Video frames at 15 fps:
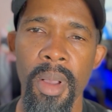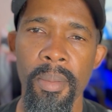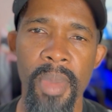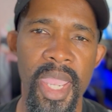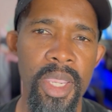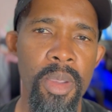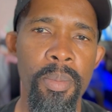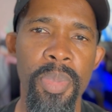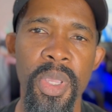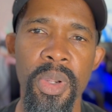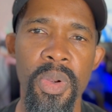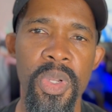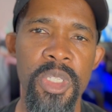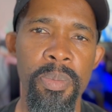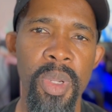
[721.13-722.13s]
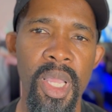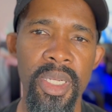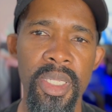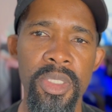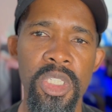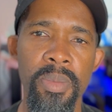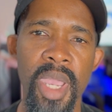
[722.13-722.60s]
My computer is
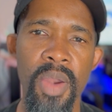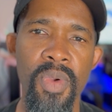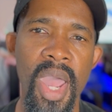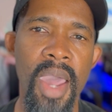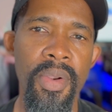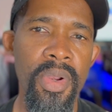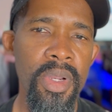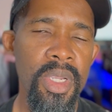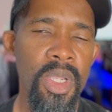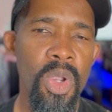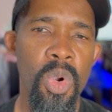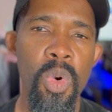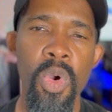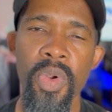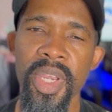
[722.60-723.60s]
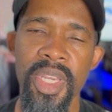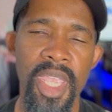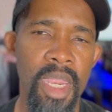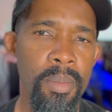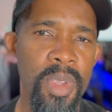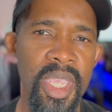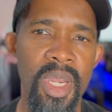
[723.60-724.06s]
plugged into my router, or it
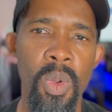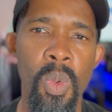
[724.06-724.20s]
can be on